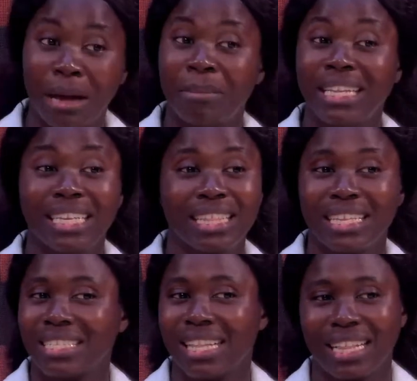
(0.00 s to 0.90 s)
are many
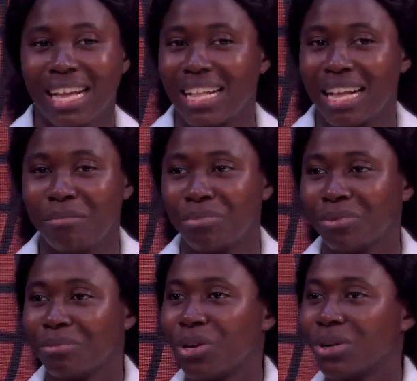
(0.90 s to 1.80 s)
things that can happen
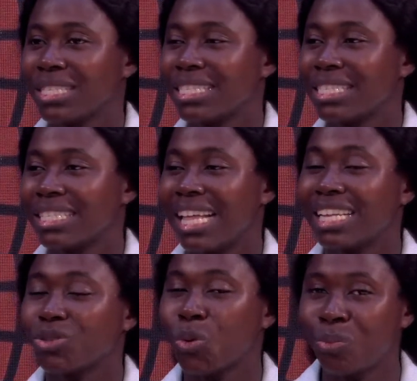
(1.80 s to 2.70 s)
because
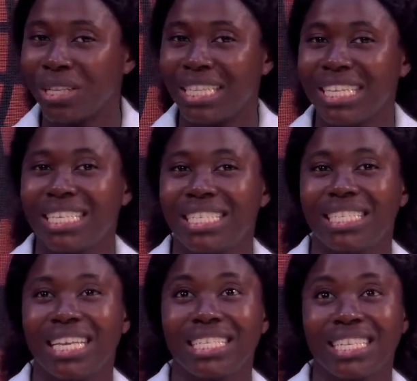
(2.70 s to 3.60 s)
that opening is
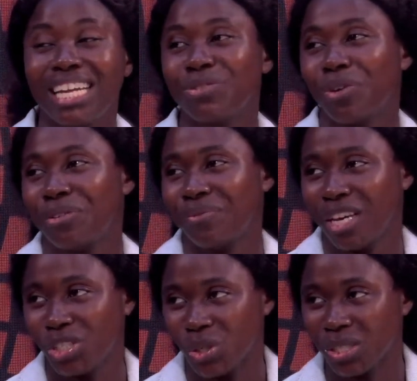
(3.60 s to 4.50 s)
a site for
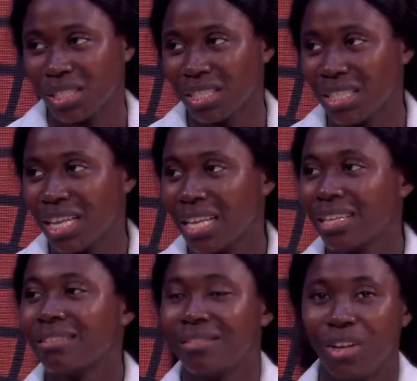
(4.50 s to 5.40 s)
infection.
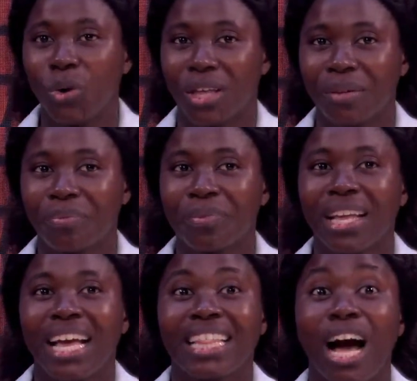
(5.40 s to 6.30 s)
Okay?
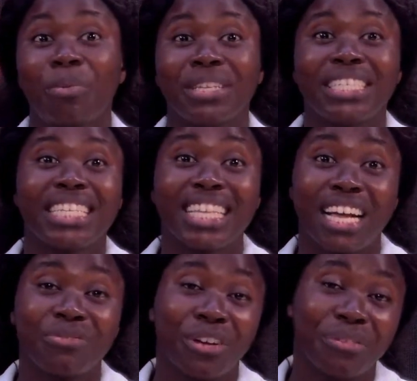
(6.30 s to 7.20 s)
That opening is a
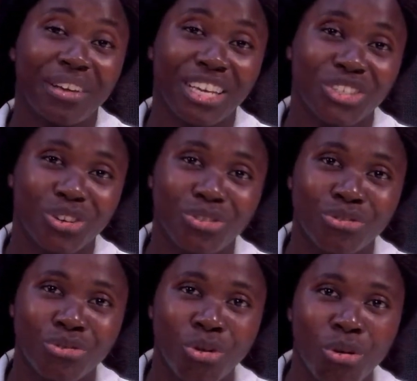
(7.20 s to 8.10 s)
site for infection.
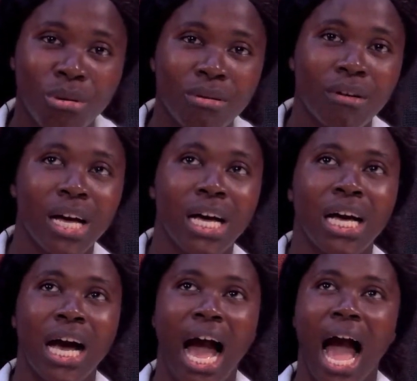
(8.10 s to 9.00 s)
So,
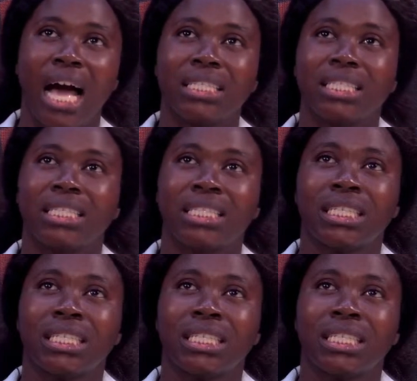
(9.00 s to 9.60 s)
and